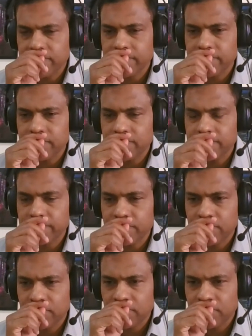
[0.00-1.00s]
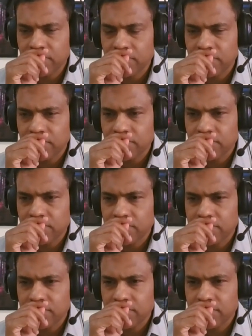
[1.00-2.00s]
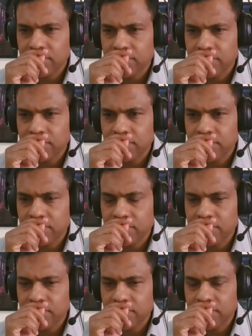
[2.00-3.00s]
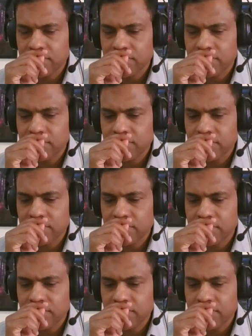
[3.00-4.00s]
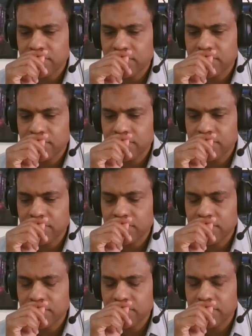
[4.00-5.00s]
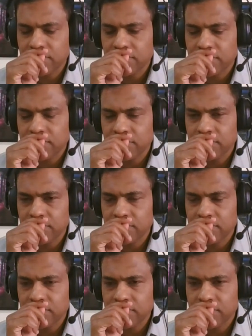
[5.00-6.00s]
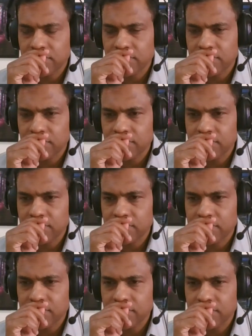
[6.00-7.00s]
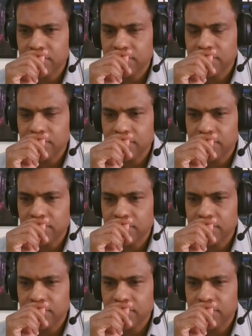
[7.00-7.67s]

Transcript: (silence)